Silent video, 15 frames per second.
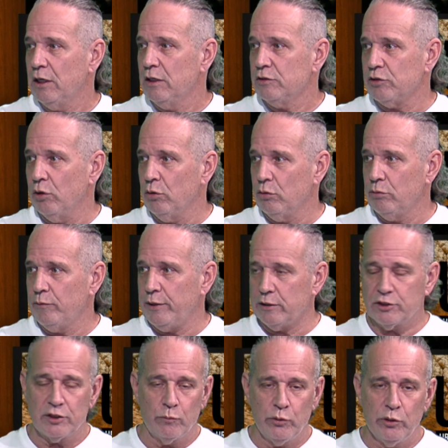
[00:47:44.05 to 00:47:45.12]
So
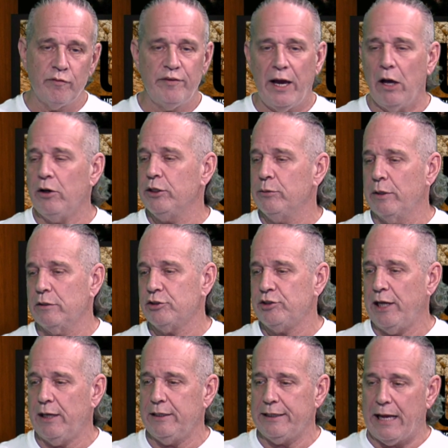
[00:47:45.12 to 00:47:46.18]
there's some real value in
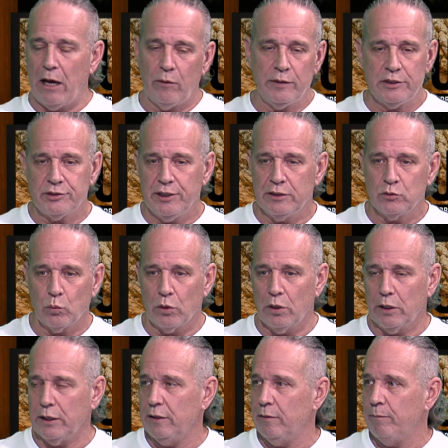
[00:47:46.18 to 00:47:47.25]
understanding how these things
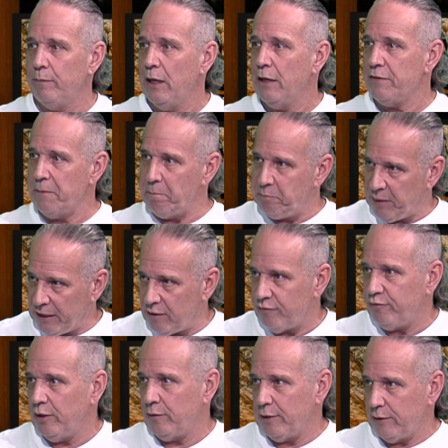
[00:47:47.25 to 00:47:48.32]
work and the
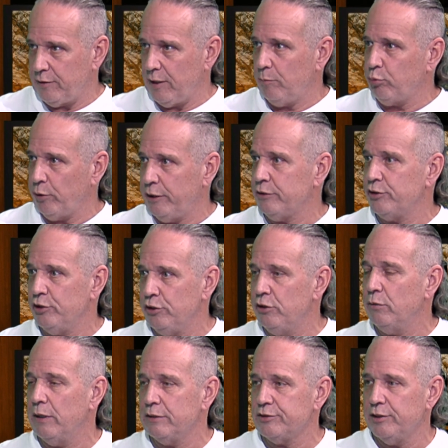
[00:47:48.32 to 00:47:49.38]
benefit that they bring to
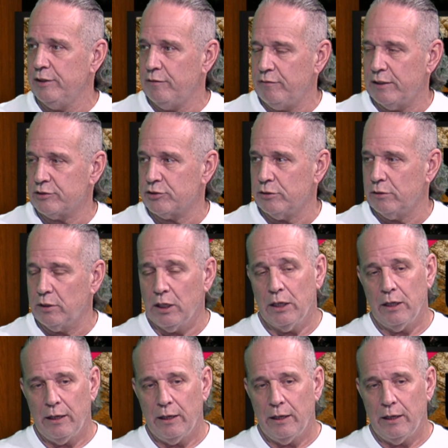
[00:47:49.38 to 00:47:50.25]
you as an investor